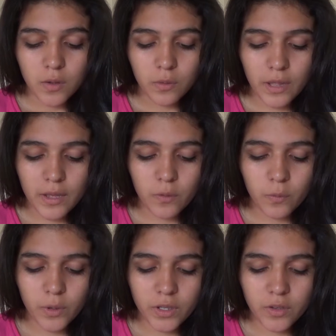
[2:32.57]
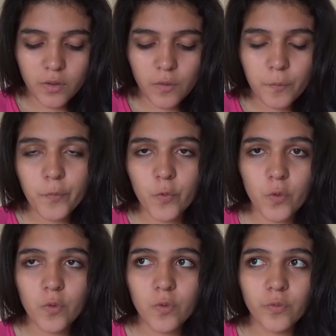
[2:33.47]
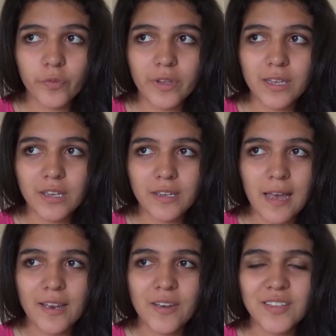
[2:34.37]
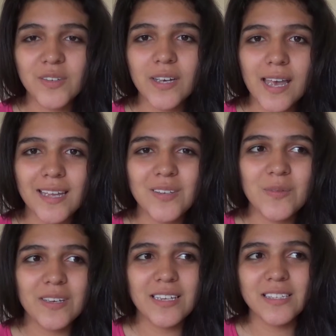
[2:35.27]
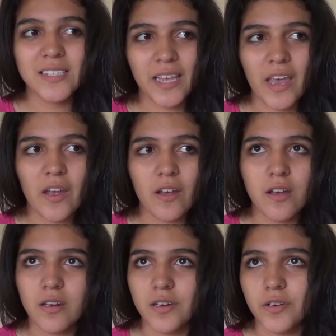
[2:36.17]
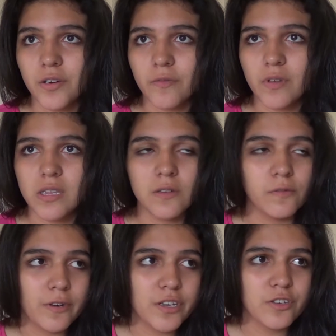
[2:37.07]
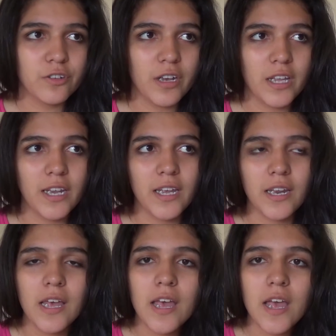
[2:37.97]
Like when you move, it's okay to be scared and nervous and frustrated,